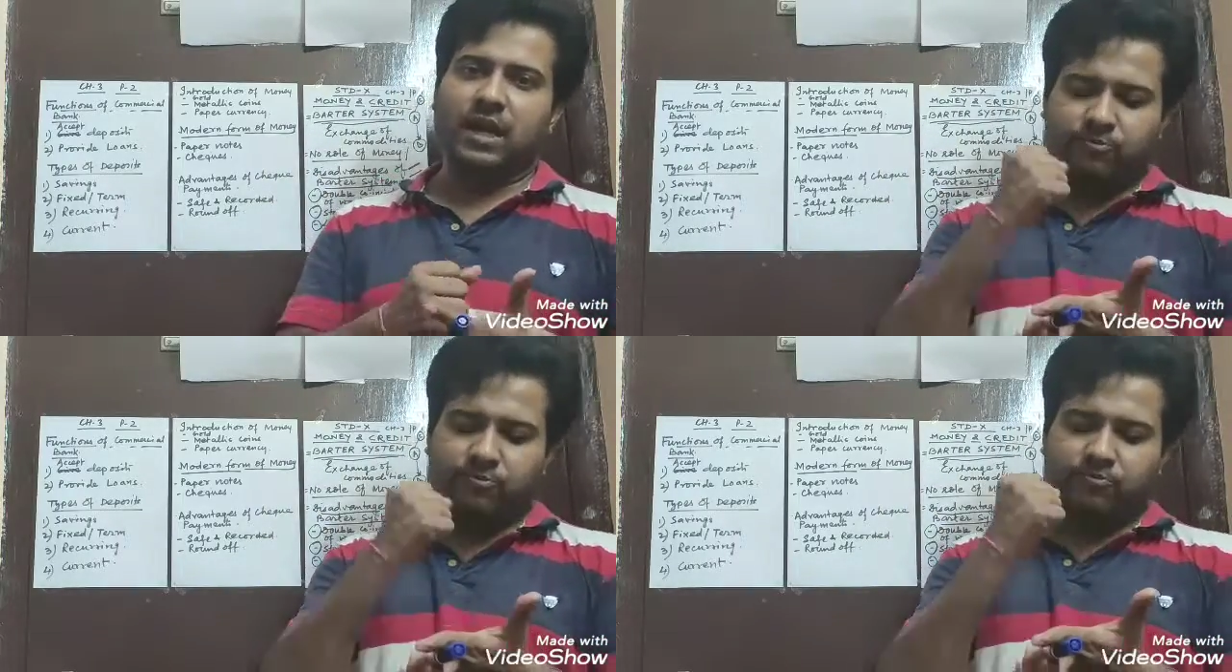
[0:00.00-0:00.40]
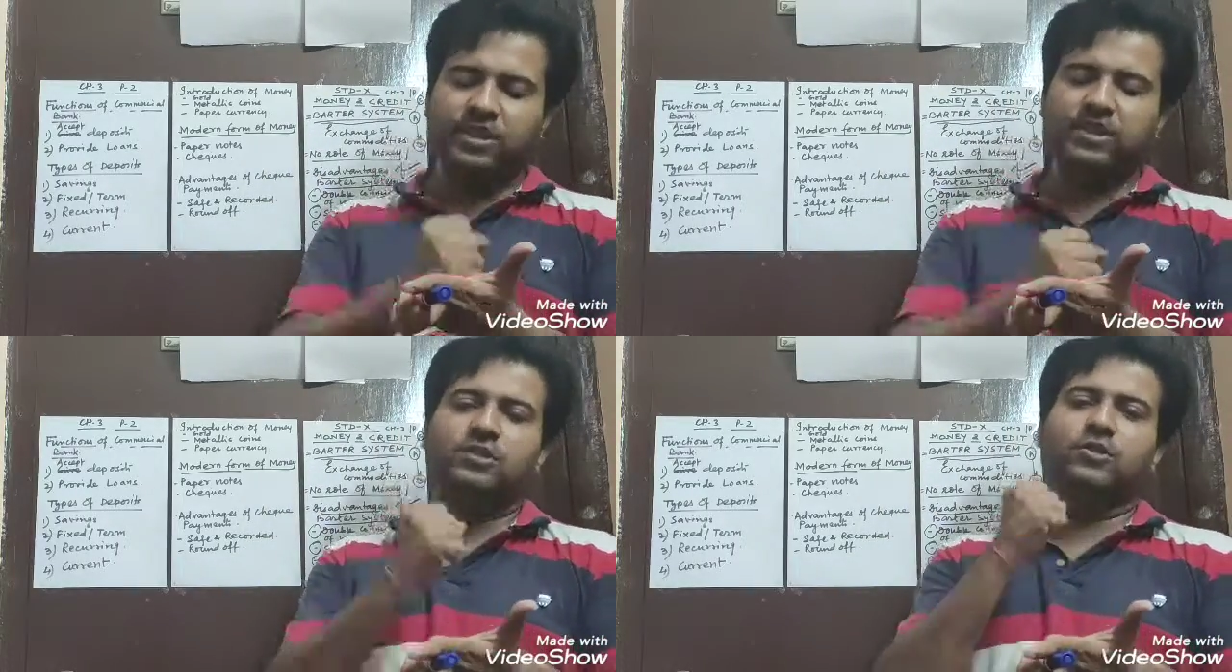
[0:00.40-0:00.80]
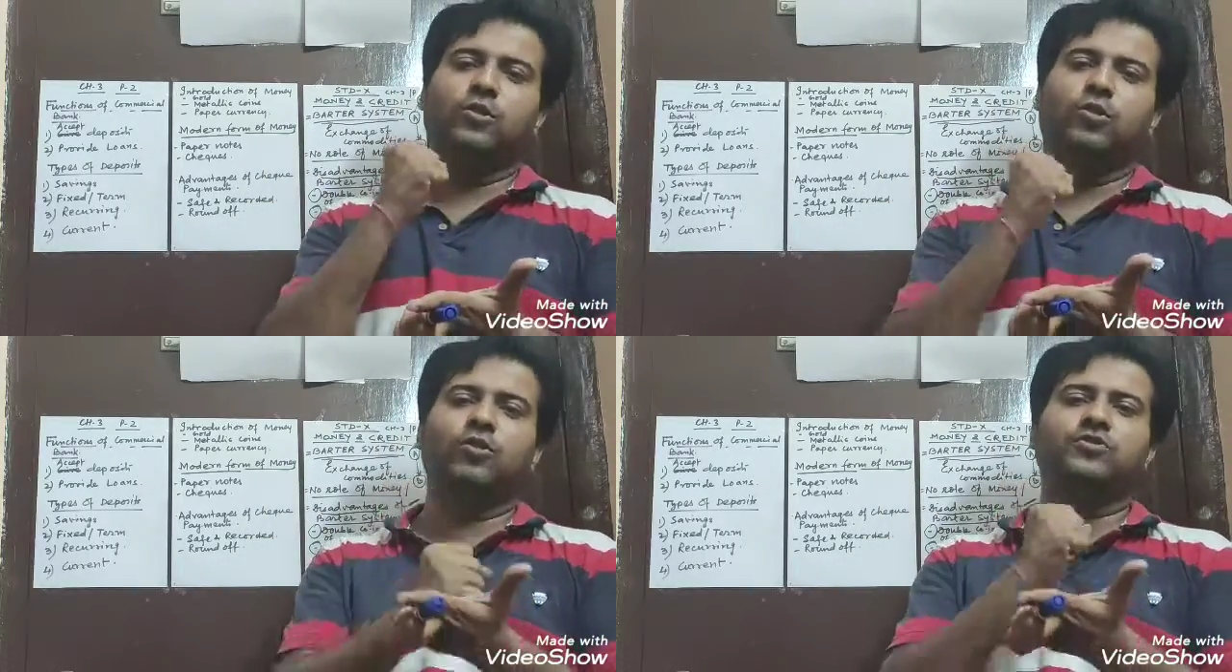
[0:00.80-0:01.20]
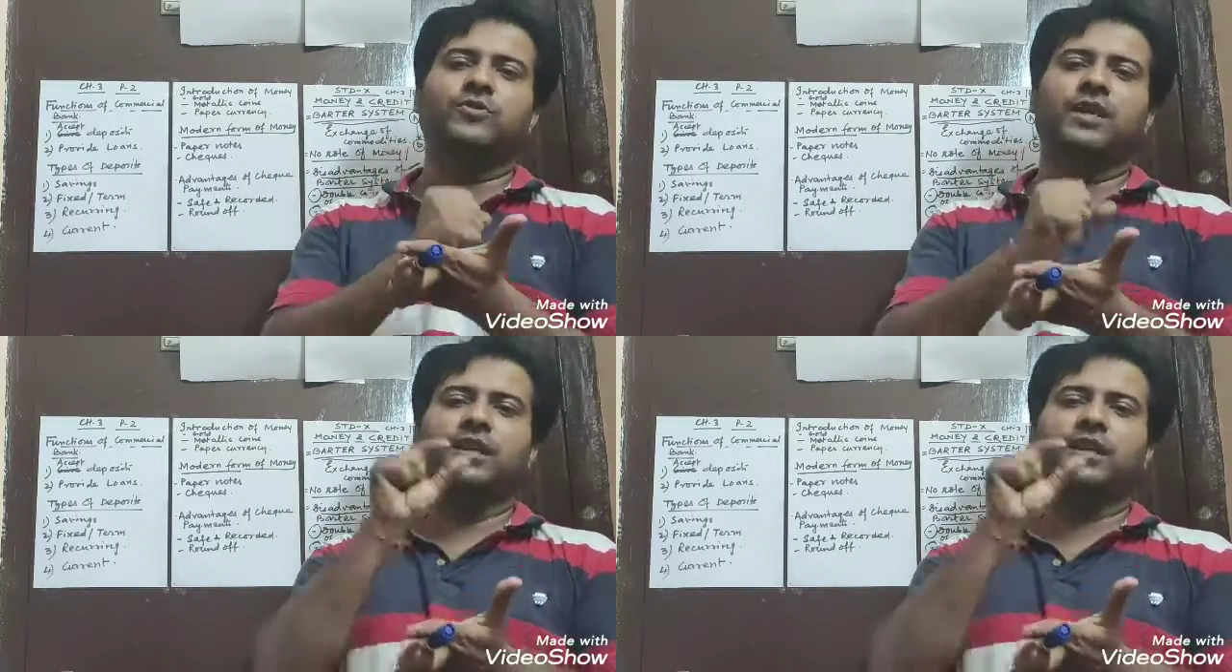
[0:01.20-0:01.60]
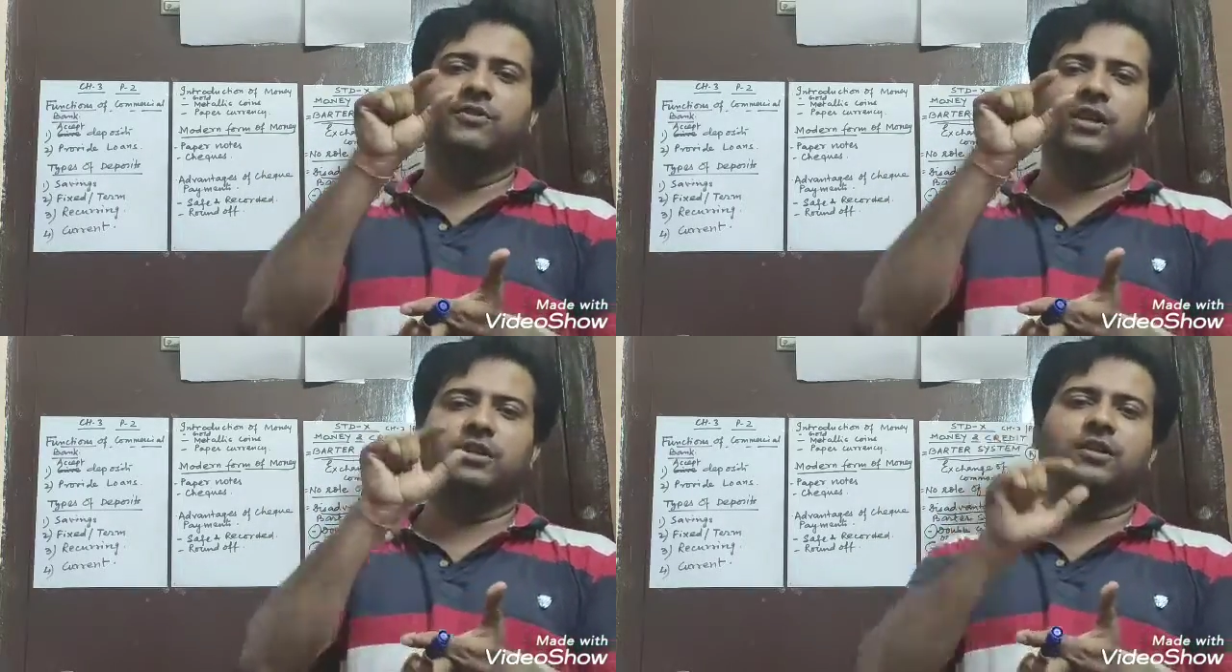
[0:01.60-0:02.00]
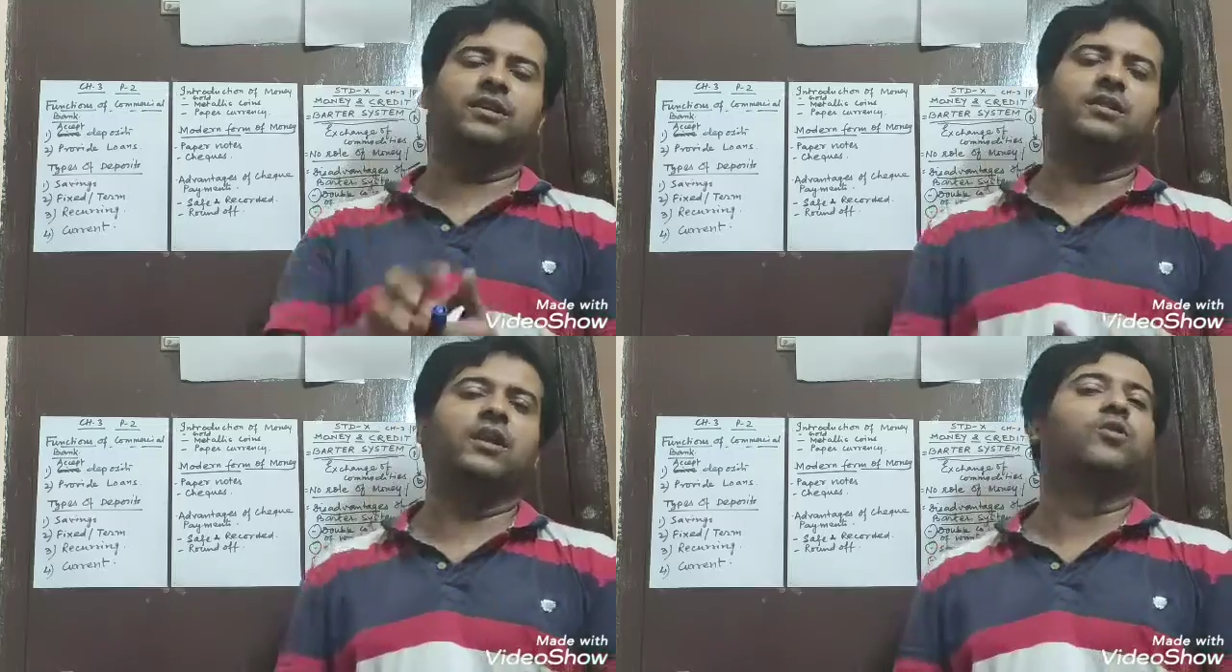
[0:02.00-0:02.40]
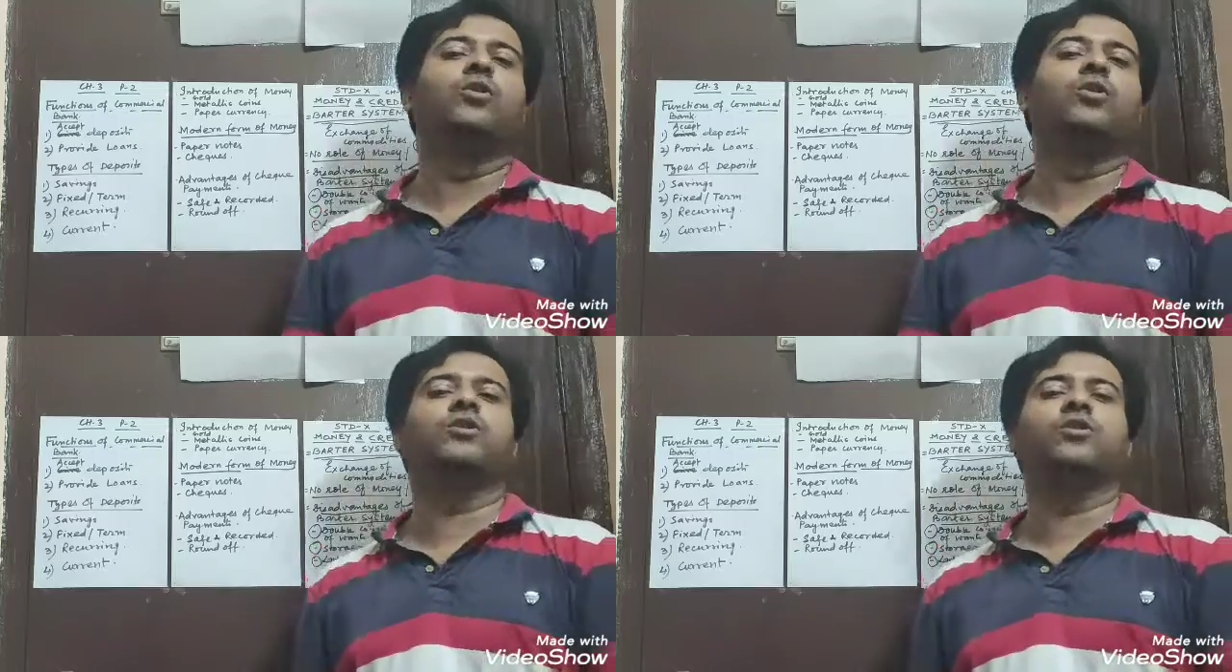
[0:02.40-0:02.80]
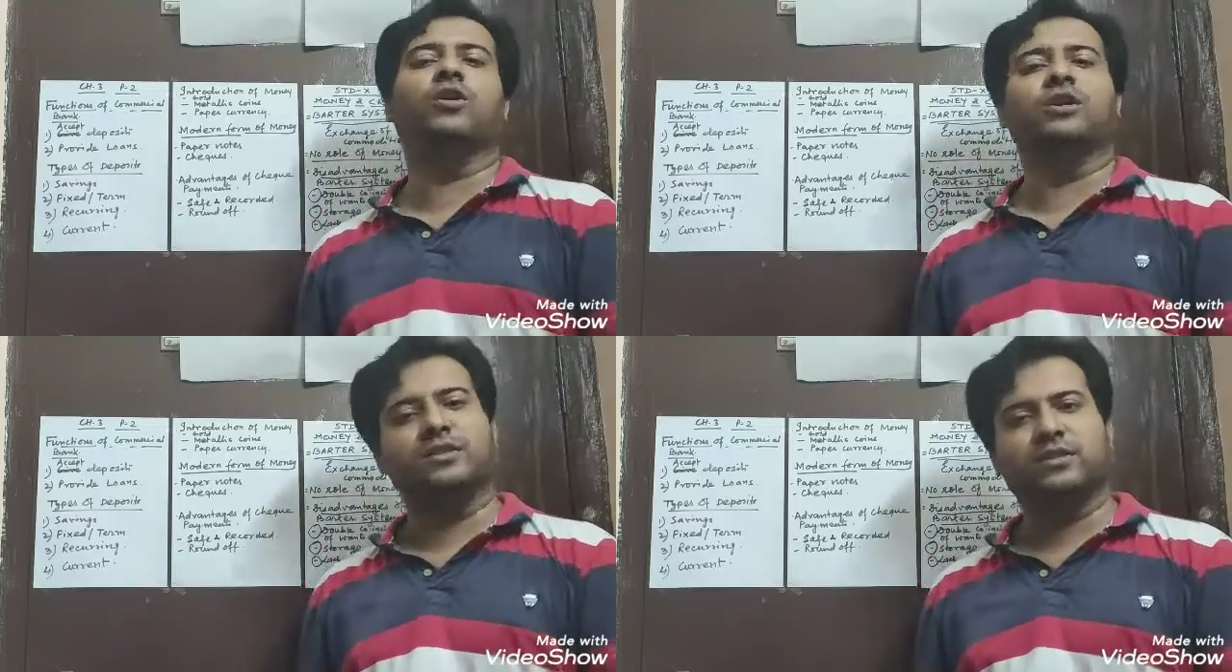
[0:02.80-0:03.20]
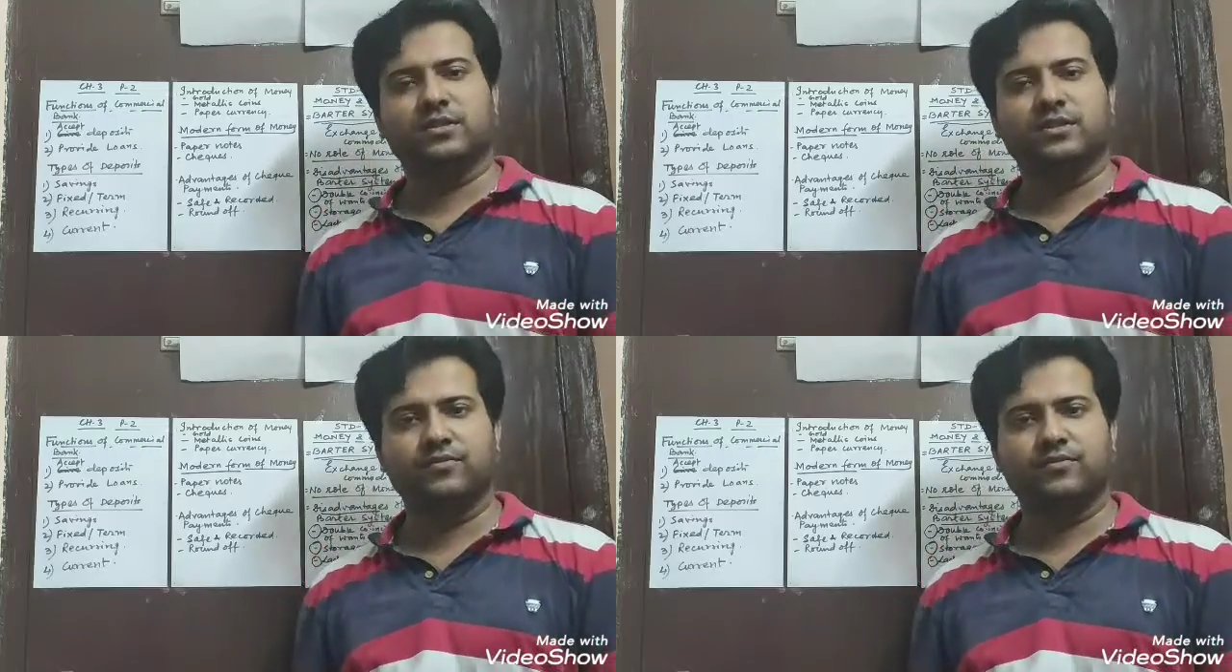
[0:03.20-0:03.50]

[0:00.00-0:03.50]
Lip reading: and various logos were given in the gold coins.